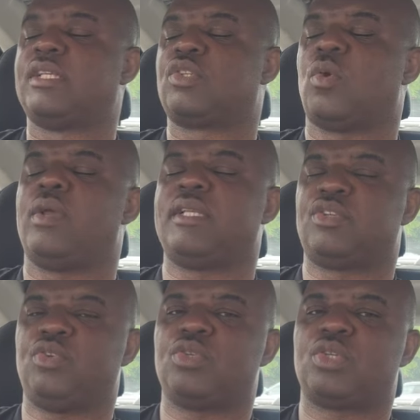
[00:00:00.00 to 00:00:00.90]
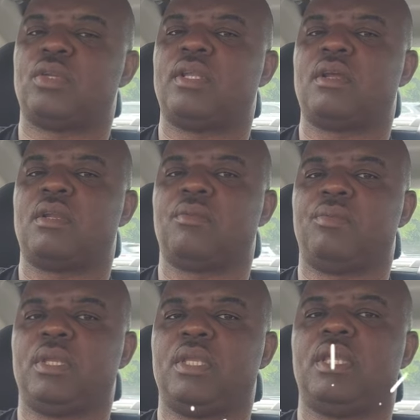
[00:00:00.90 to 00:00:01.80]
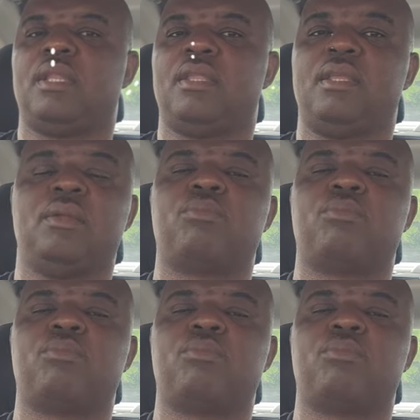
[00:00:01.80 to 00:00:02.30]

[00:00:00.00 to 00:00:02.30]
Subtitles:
So it's usually going to be the